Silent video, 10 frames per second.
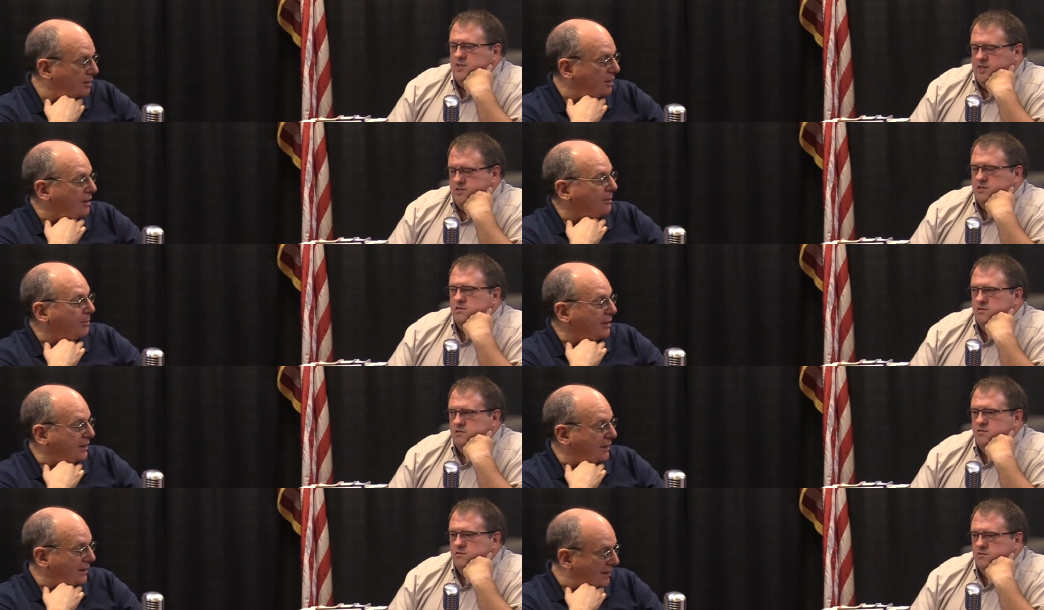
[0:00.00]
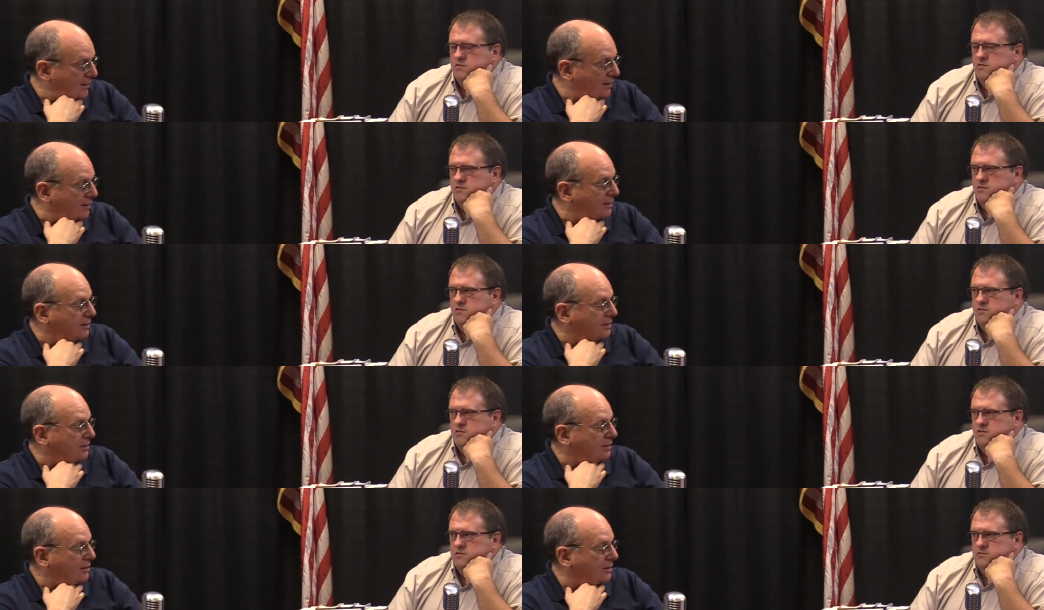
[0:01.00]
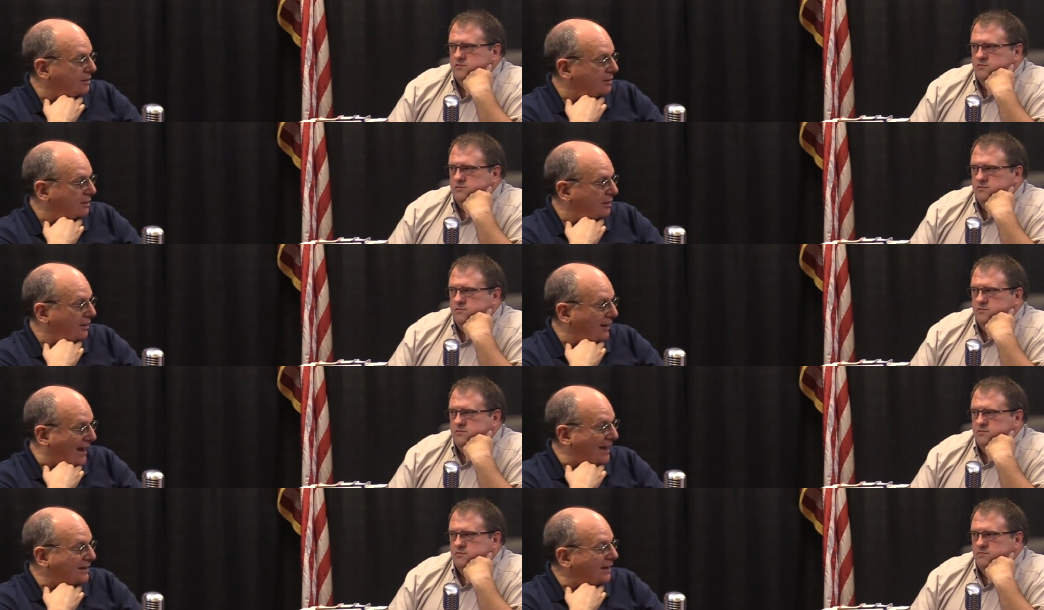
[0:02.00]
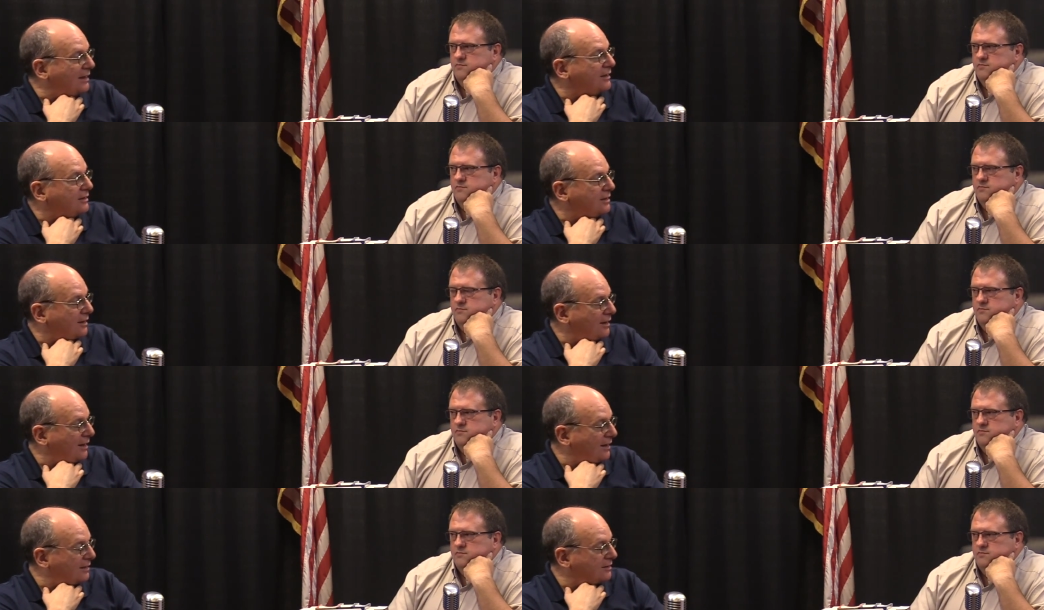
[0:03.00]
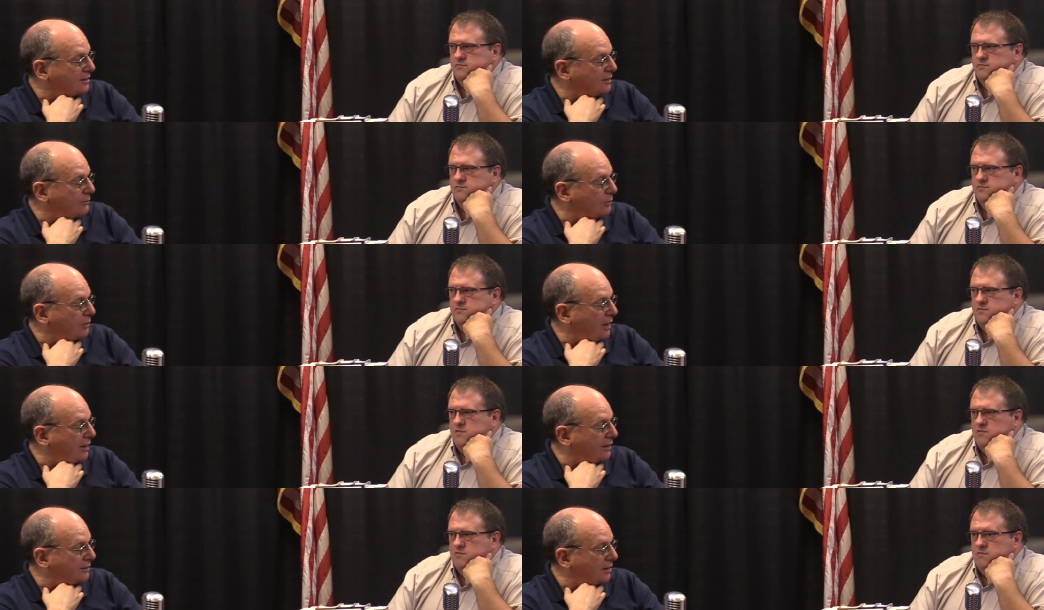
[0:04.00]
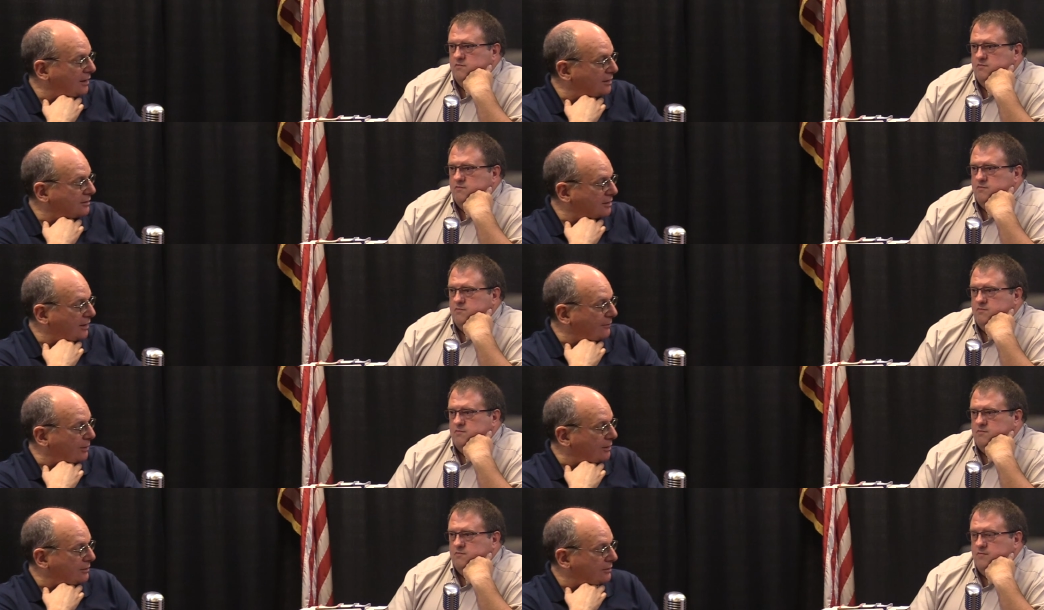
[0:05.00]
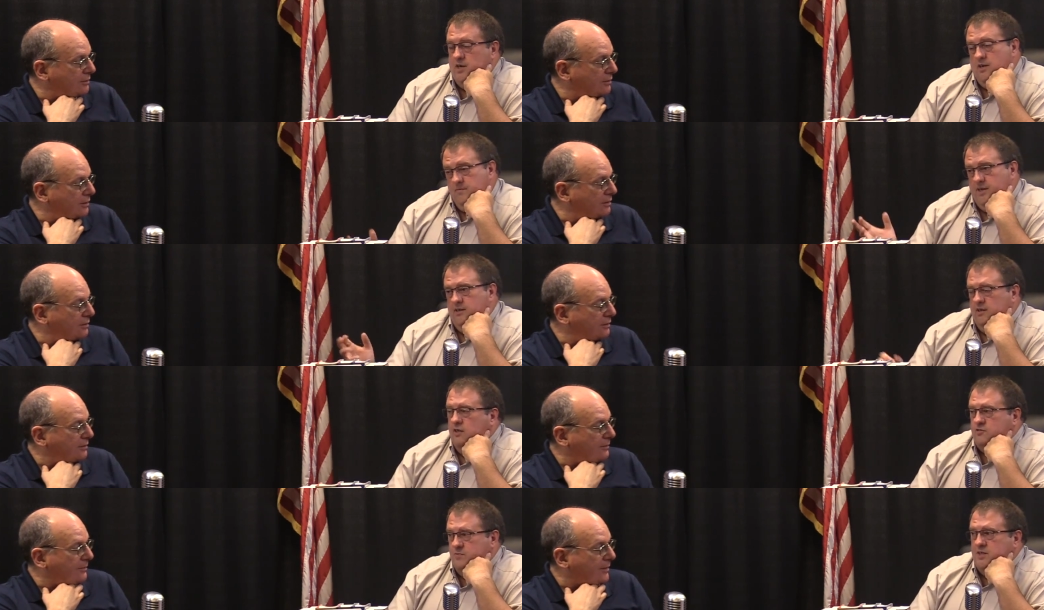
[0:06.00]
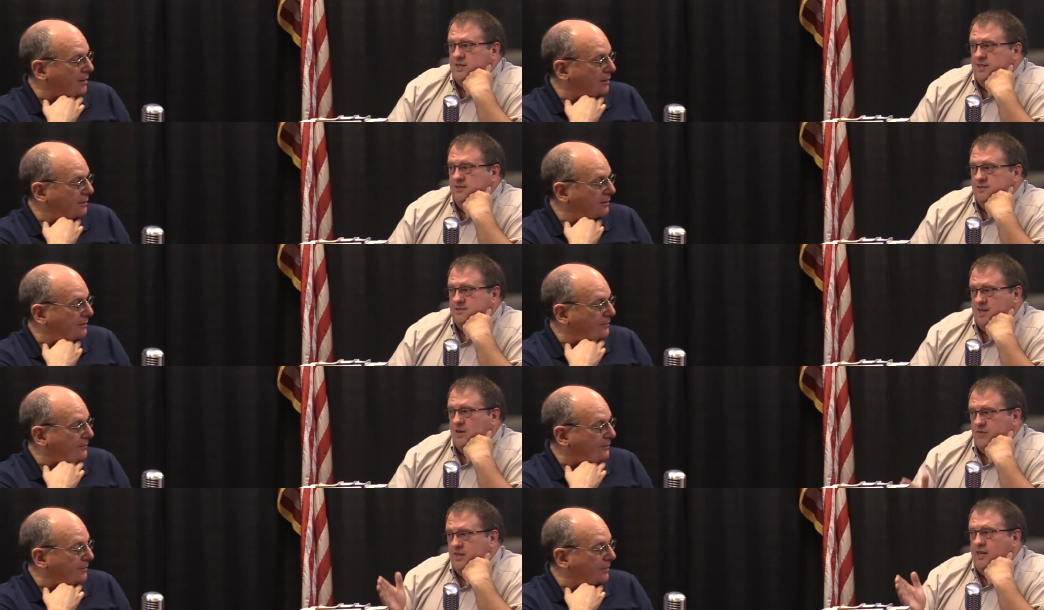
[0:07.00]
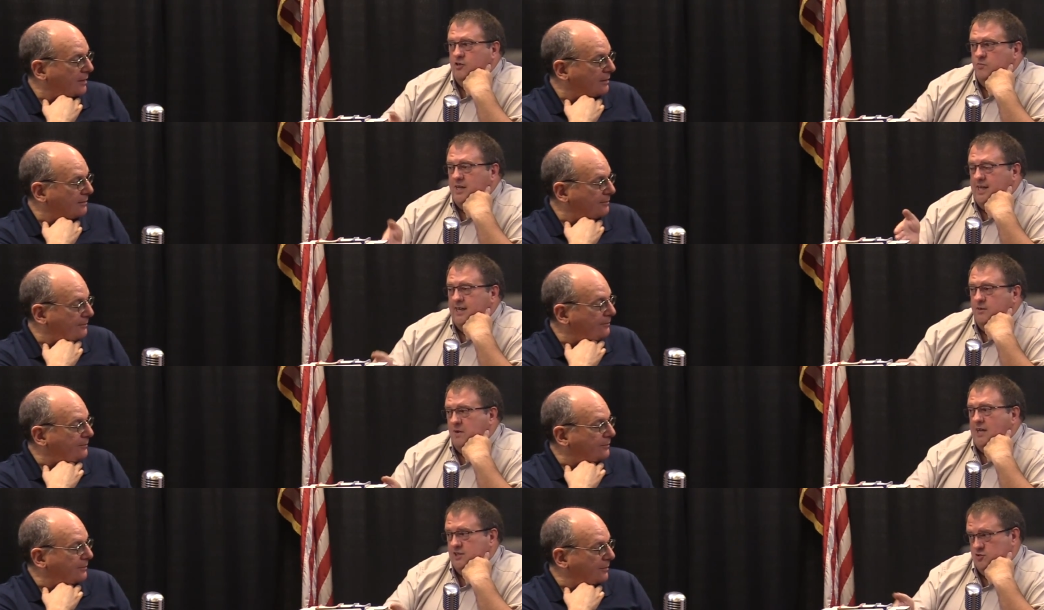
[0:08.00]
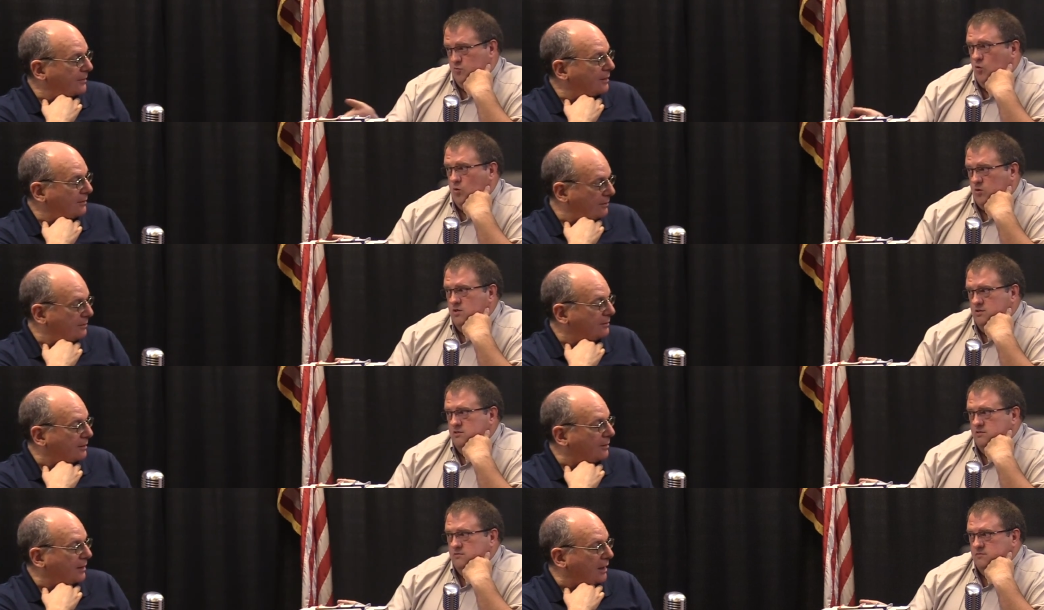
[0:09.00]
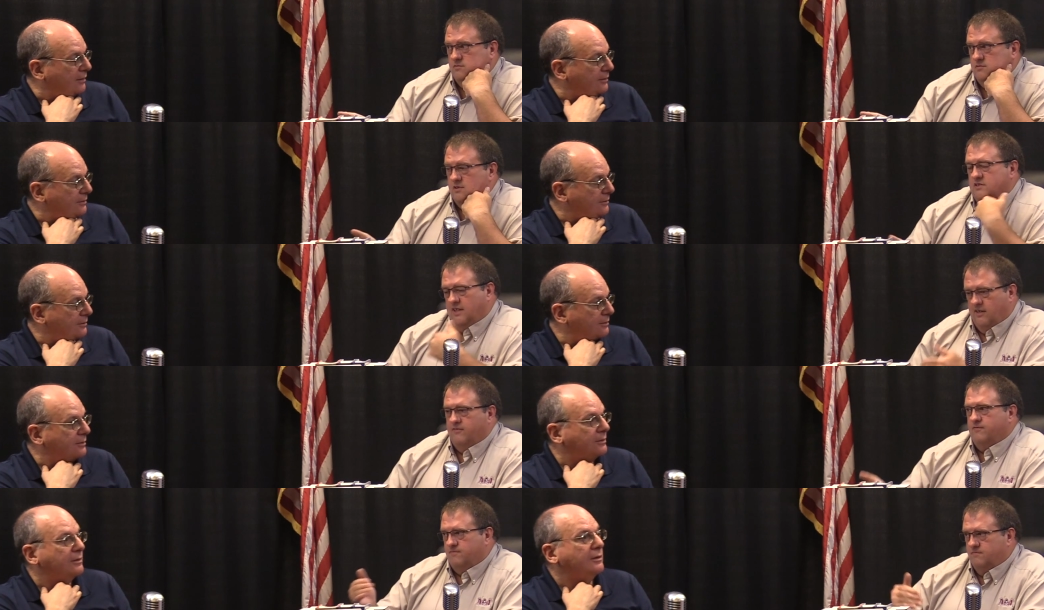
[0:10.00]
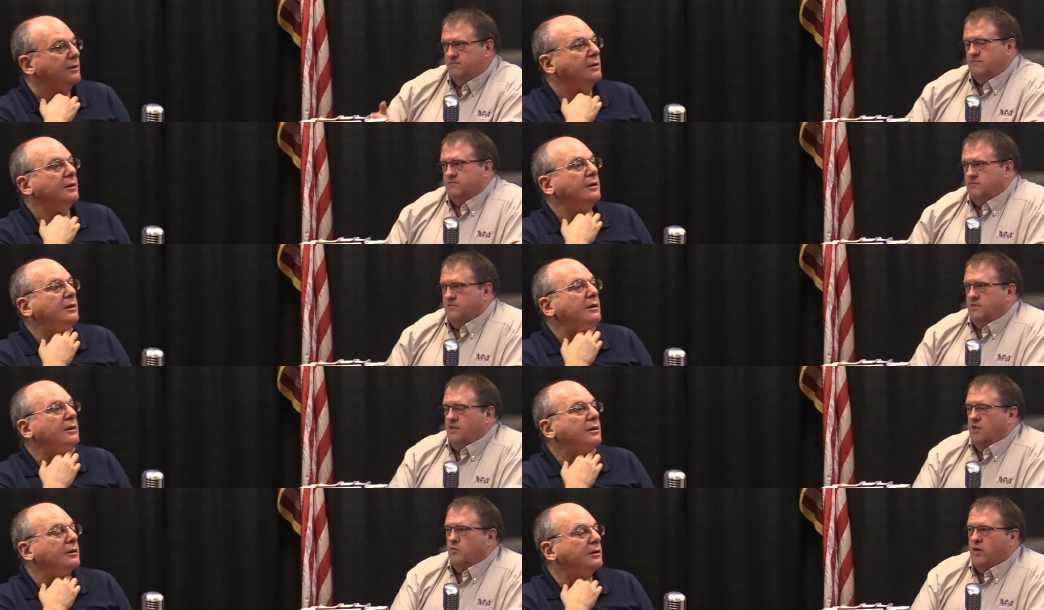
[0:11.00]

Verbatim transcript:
Speaker 1: Yes, but it ended it had to end to end civil uh, to end slavery.
Speaker 2: Well, I mean, ultimately, slavery needed to be ended by this war. Okay. Instead of the other